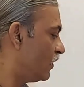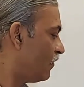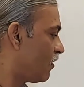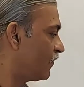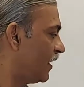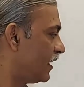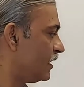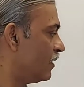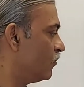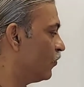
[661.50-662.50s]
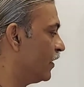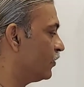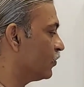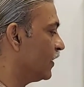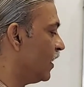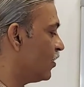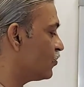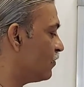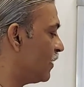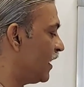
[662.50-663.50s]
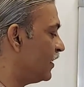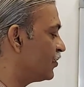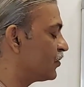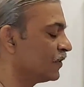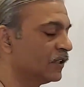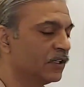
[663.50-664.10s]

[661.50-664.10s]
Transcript: of love affair moving to the house of marriage